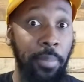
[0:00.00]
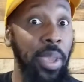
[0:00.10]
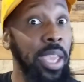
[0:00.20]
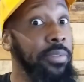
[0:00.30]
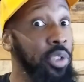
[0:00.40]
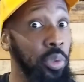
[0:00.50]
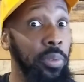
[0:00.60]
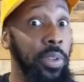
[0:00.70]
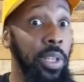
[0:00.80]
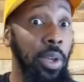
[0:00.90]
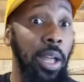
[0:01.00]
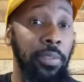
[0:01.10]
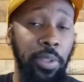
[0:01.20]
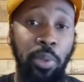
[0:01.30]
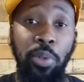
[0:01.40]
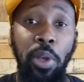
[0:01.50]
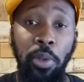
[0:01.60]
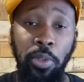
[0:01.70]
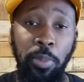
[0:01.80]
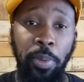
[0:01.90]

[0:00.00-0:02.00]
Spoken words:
I may even shoot a video out of it, who knows.